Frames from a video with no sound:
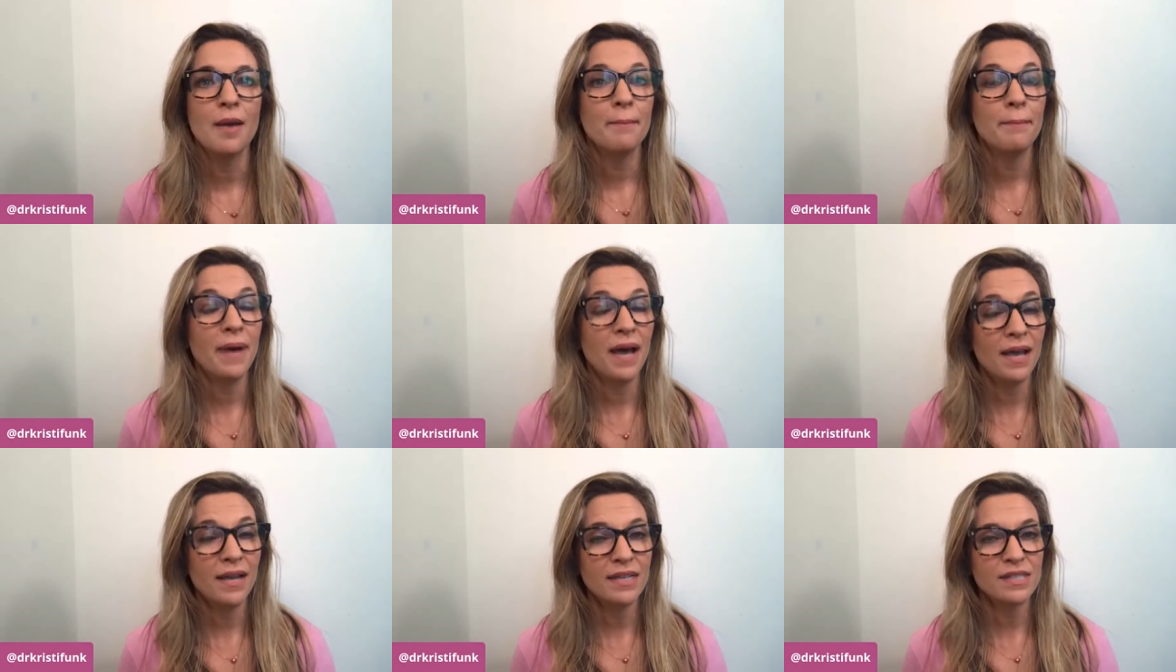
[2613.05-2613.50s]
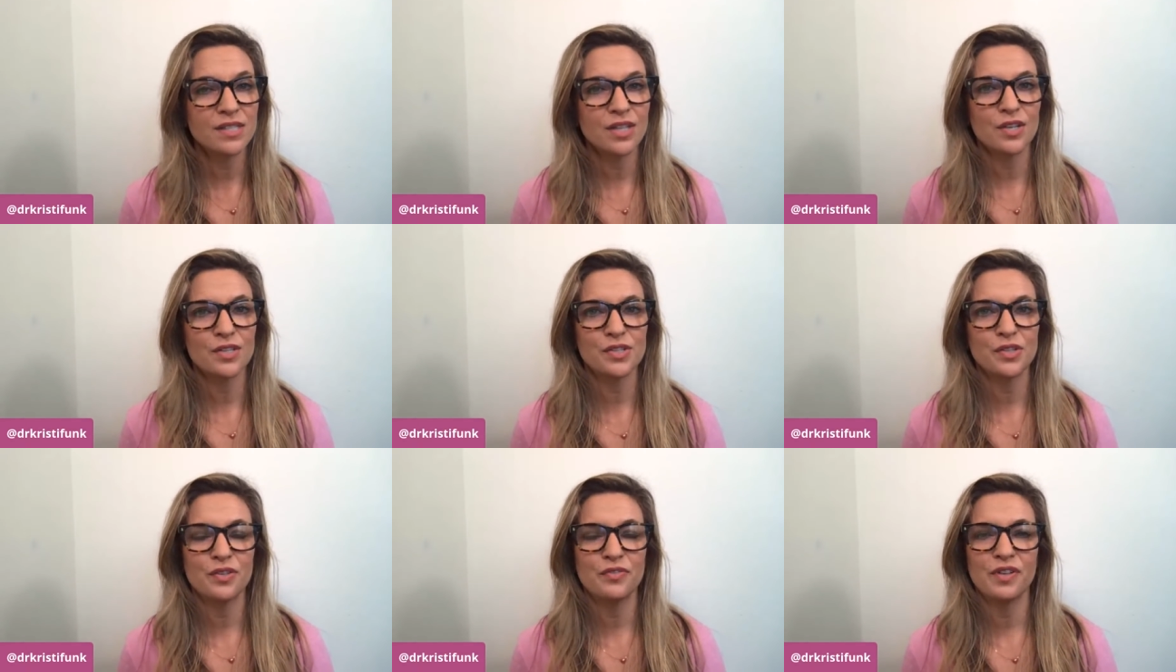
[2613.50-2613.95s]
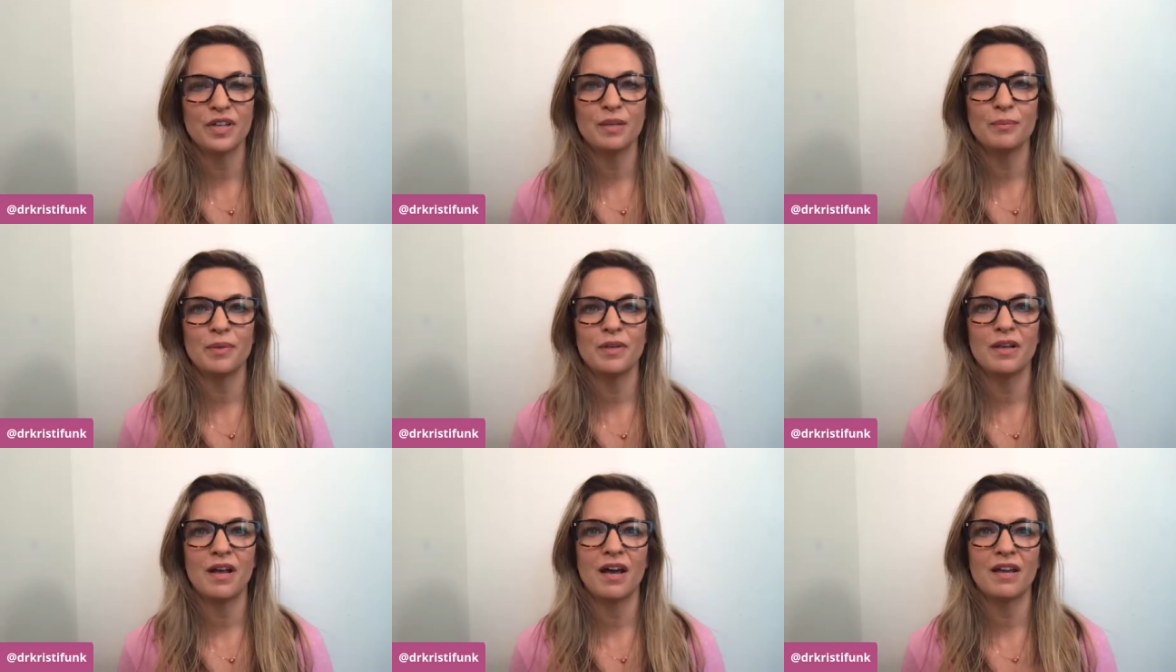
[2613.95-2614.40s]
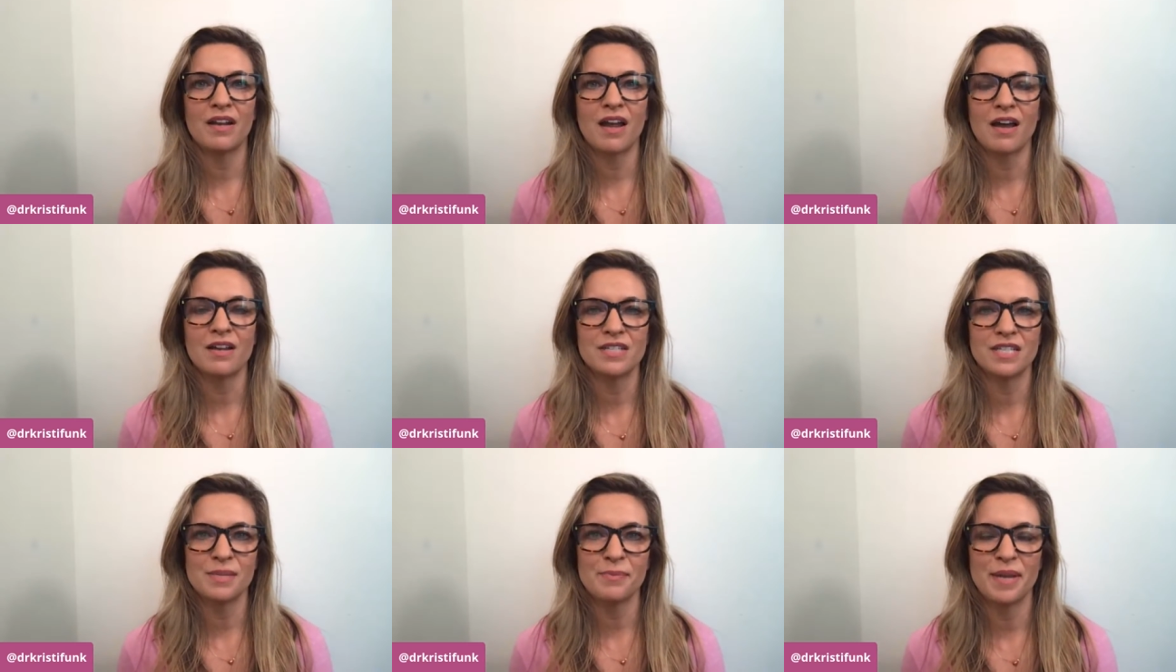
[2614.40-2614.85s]
but it's also available on
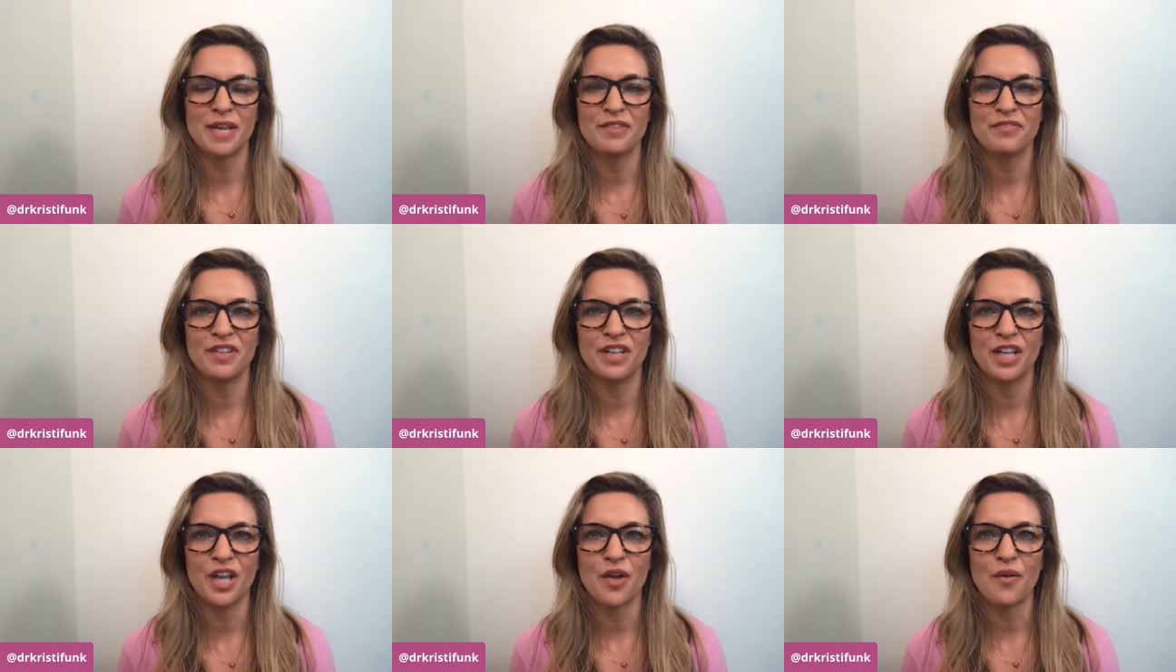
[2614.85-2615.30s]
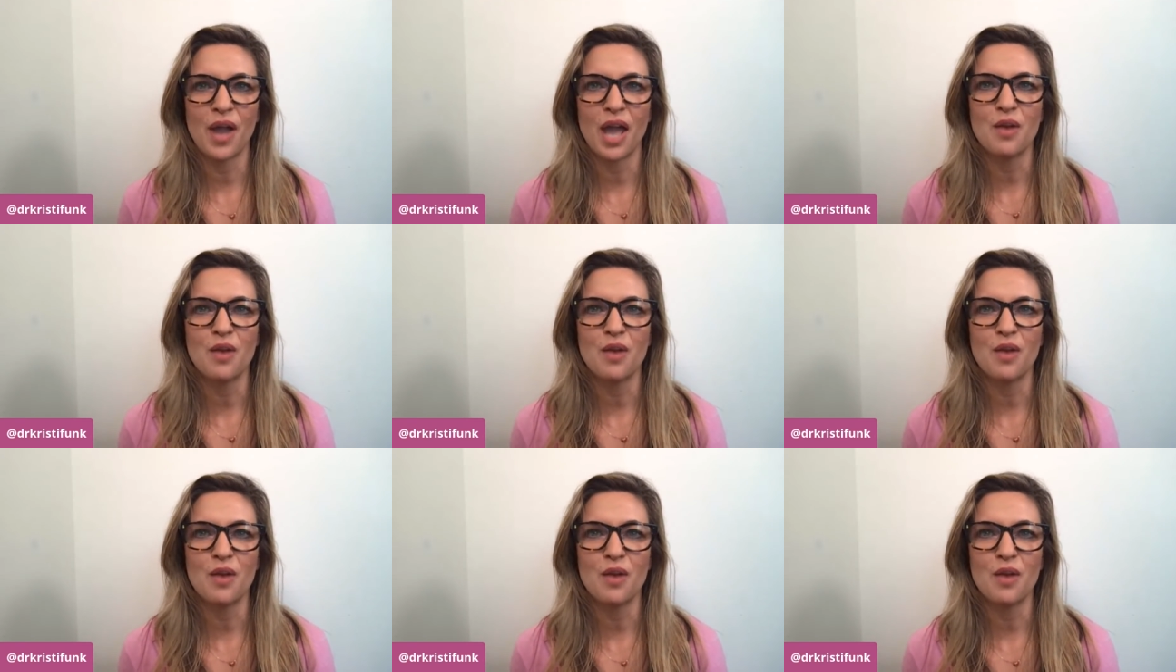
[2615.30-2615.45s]
on-demand video.